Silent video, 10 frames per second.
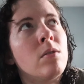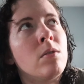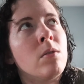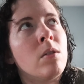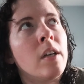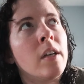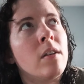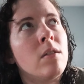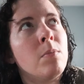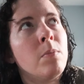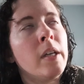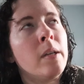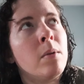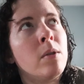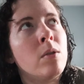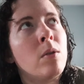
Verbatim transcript: to like be able to